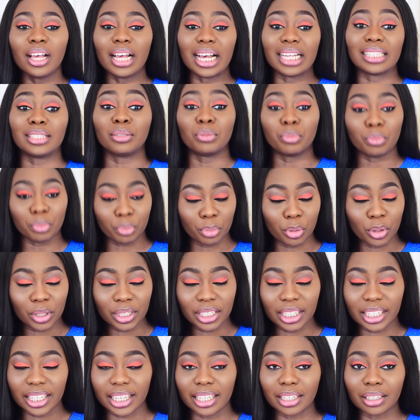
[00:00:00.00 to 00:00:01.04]
as a born
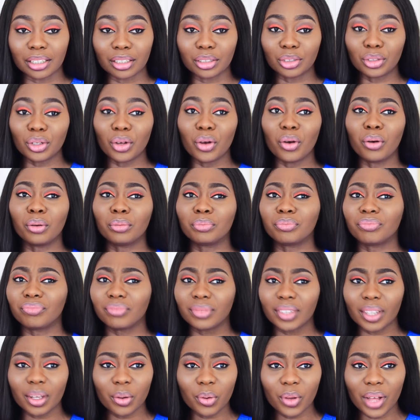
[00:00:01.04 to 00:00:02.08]
again. So
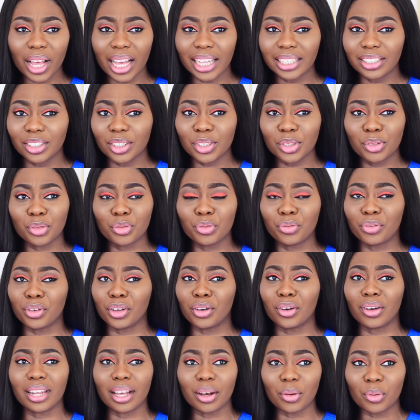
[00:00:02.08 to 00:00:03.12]
I just
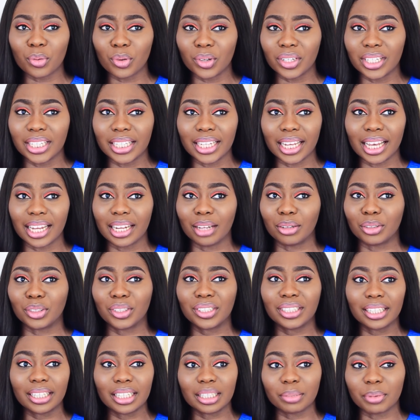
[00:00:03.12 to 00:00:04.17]
figured out one day, and I was
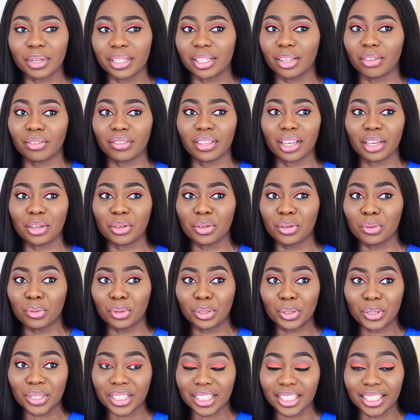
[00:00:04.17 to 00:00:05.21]
just thinking to myself that,
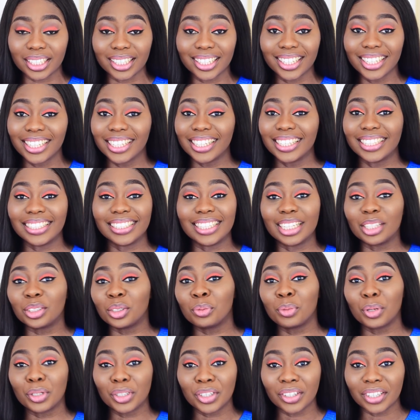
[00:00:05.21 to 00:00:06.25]
what to say, there's
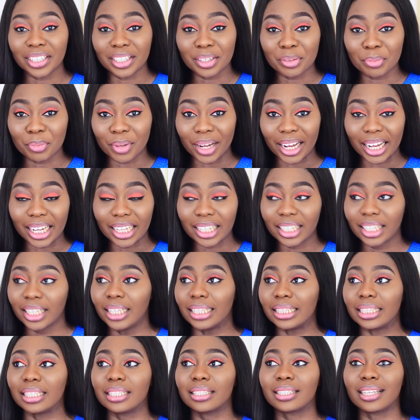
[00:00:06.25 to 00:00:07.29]
no more turning back.
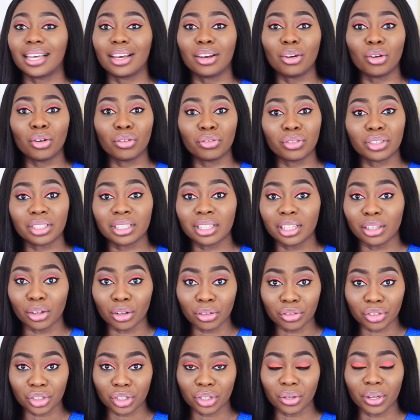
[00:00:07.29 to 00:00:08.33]
This guy obviously
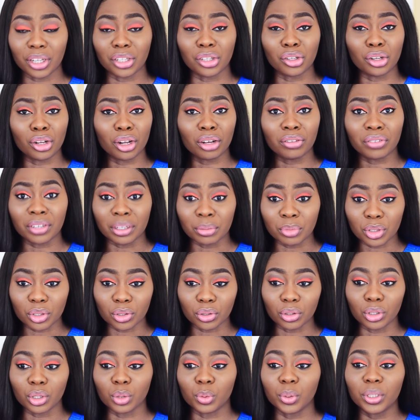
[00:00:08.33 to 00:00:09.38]
loves you and you love him
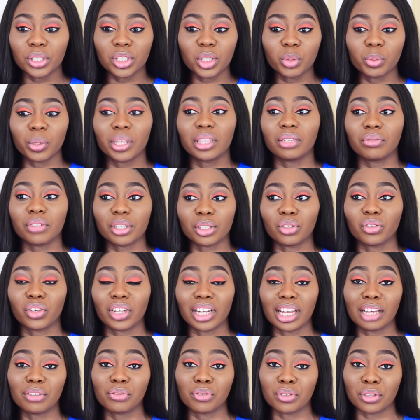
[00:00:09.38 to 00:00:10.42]
too. You want to spend the rest of
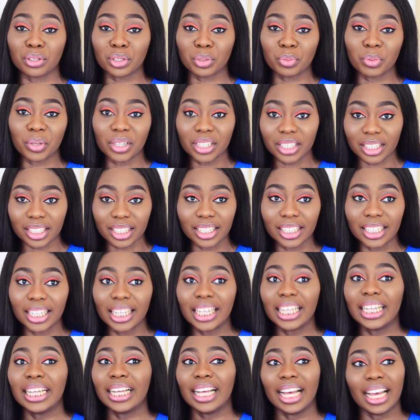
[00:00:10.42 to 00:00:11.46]
your life with this person.
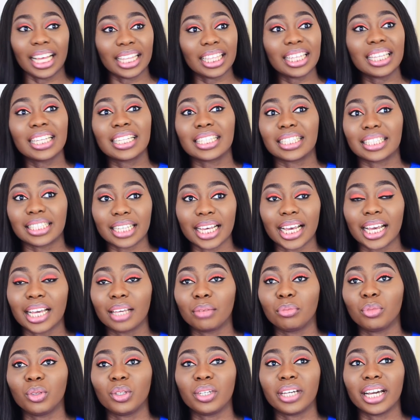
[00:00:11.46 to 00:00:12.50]
I think it's
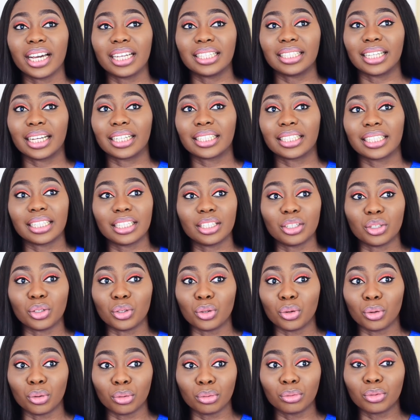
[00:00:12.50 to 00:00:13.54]
time you guys actually,
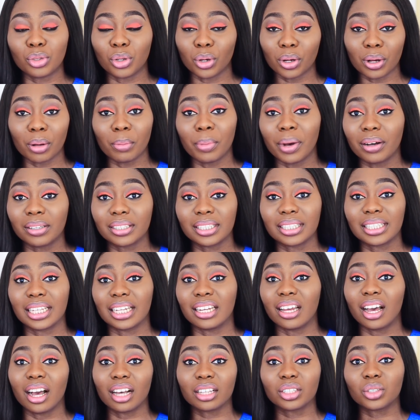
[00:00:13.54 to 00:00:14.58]
talk about it
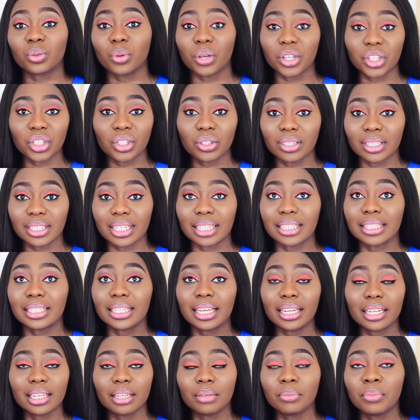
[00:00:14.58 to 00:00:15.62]
and ask questions and
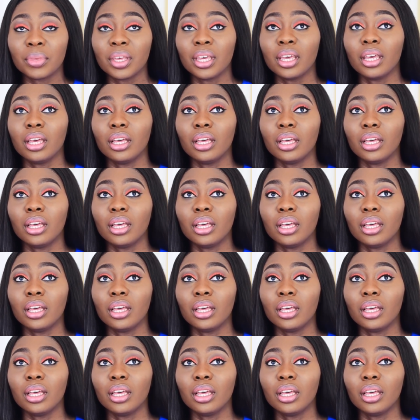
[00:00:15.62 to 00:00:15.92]
tell him,